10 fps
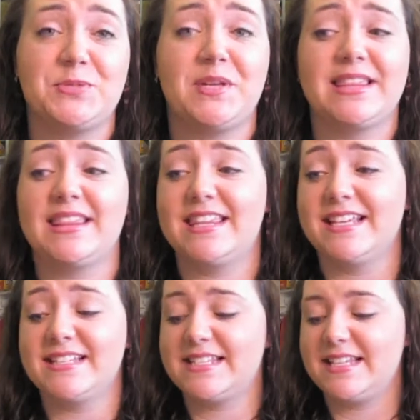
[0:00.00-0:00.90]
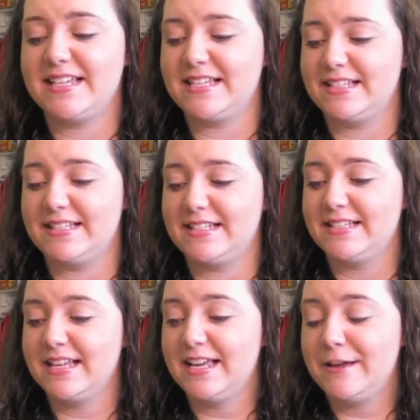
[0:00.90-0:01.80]
but this
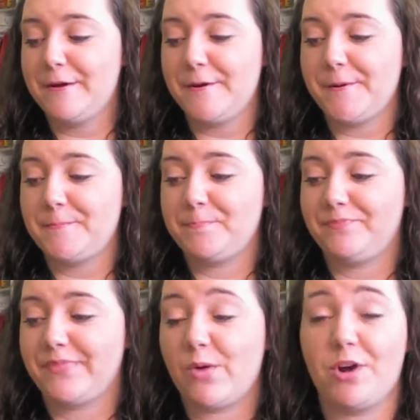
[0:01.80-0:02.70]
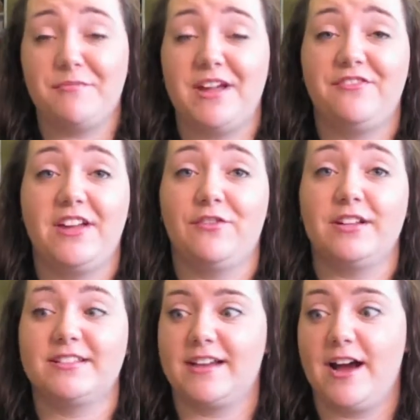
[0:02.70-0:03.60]
is one of my
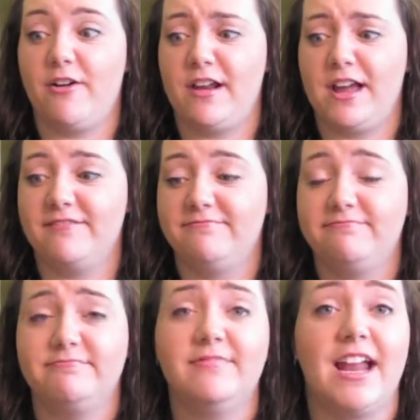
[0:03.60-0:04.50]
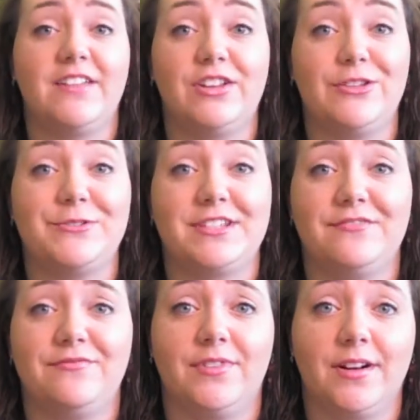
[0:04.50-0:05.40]
favorites now, and I've not even used
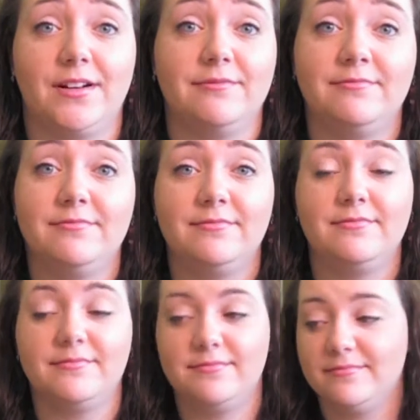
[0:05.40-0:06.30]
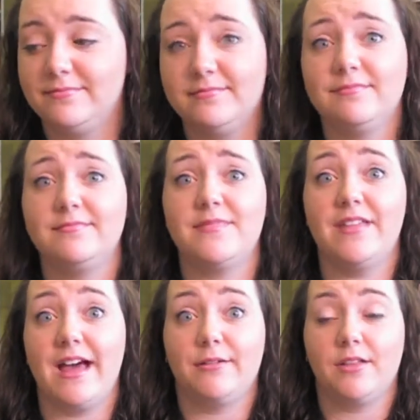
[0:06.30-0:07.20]
it for
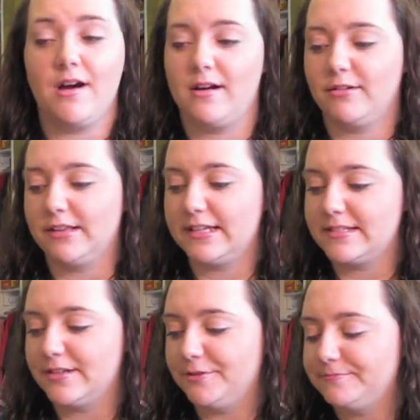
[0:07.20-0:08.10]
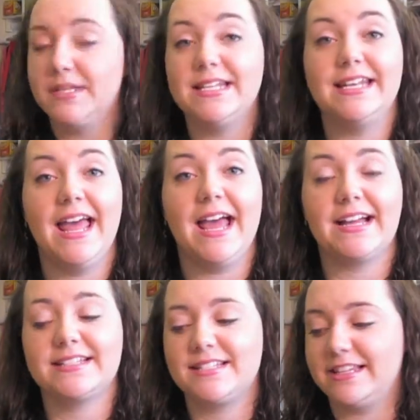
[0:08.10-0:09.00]
that long really. So
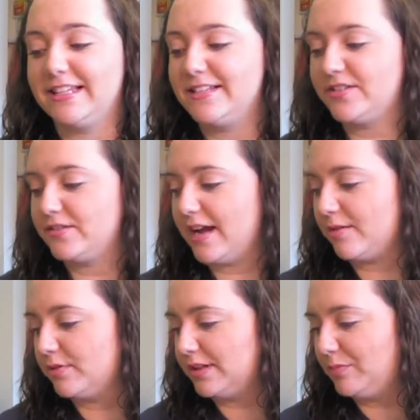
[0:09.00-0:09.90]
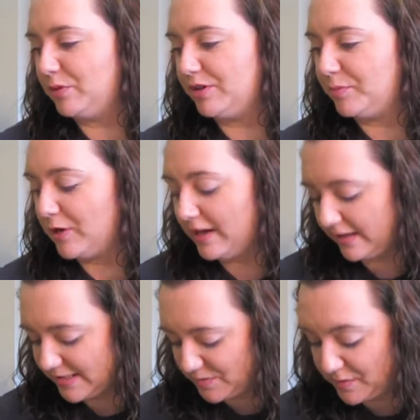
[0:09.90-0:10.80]
next, these are not really beauty
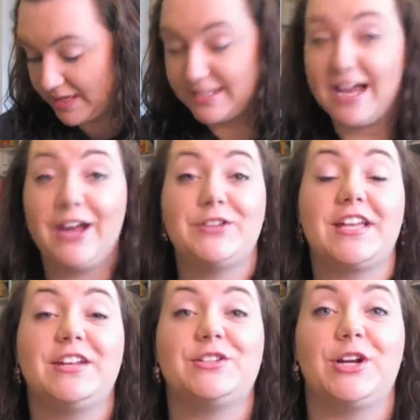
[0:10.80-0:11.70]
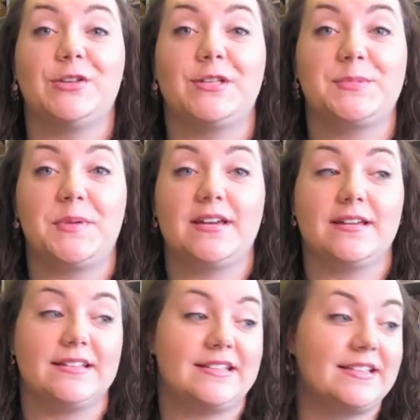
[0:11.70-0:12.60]
products, but I just had to share these
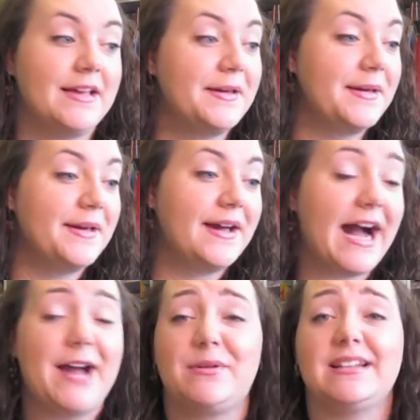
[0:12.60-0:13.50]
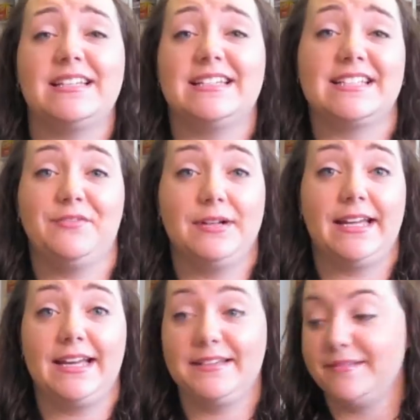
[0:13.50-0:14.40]
because I wear these every
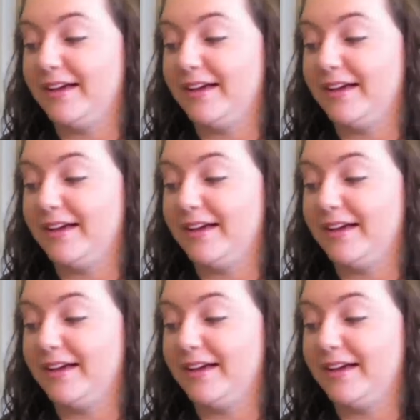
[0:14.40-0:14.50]
day.